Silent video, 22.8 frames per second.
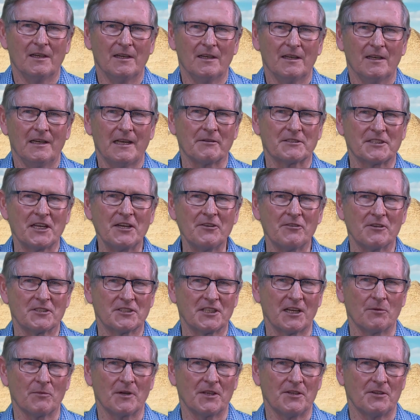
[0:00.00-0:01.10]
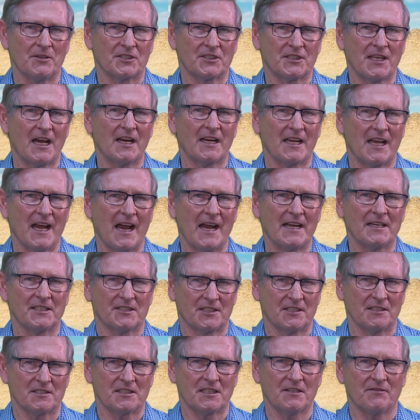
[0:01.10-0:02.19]
Now, it's interesting when you study
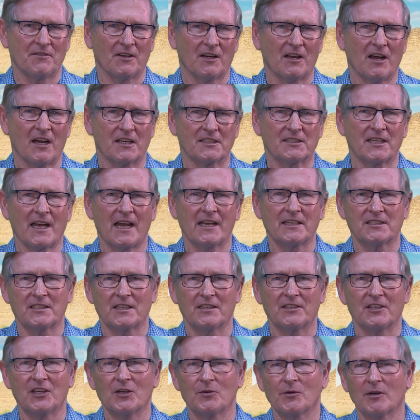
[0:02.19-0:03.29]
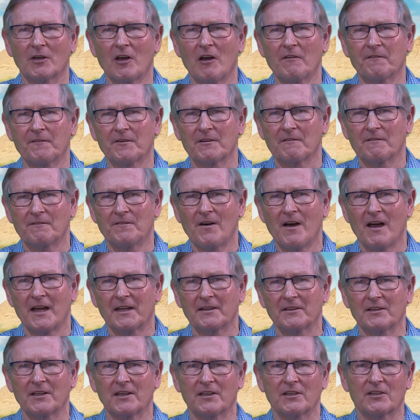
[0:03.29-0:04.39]
ancient civilization, you will often
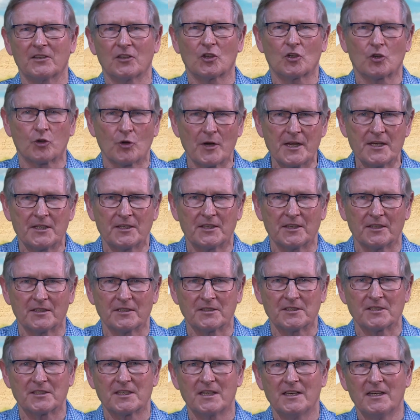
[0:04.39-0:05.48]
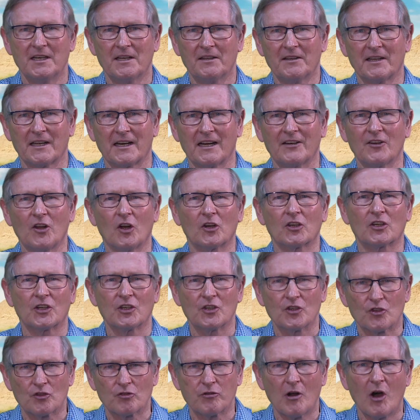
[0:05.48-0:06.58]
find that creatures that are not
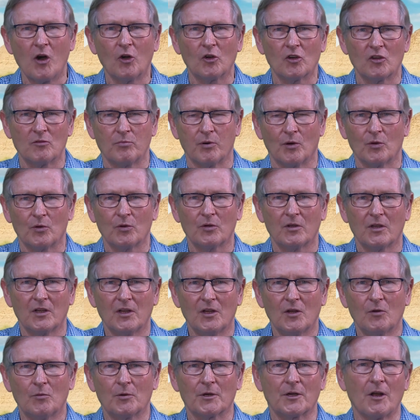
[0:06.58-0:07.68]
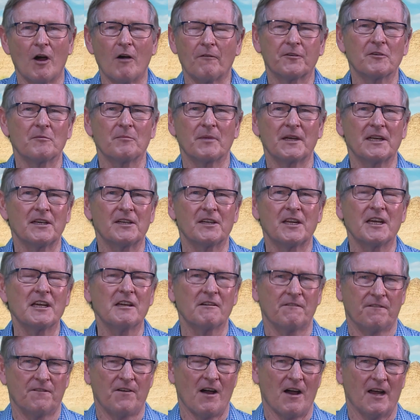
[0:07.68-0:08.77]
controllable would often be
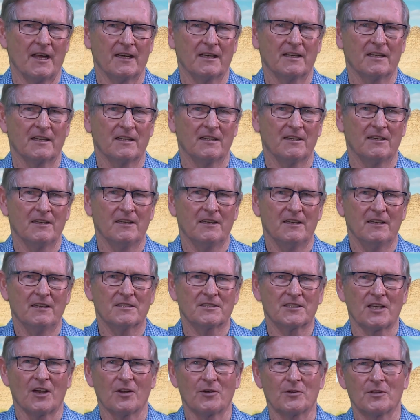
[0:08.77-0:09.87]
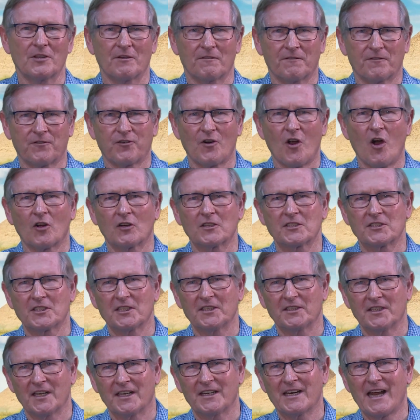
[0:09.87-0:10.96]
deified. So the frogs
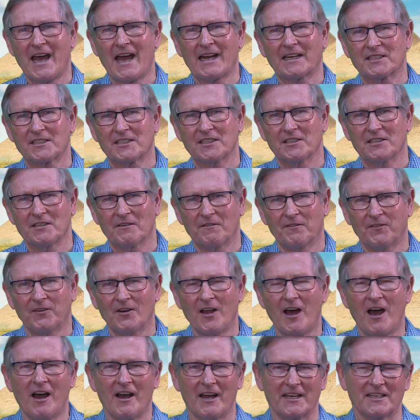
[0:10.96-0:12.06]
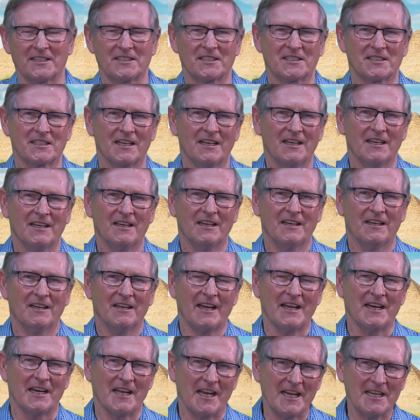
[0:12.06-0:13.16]
and the gnats and the flies
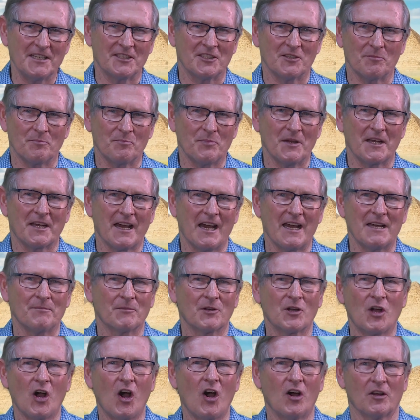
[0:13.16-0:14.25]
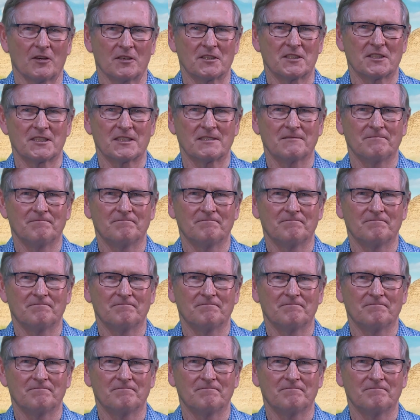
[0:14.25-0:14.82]
in Egypt became gods.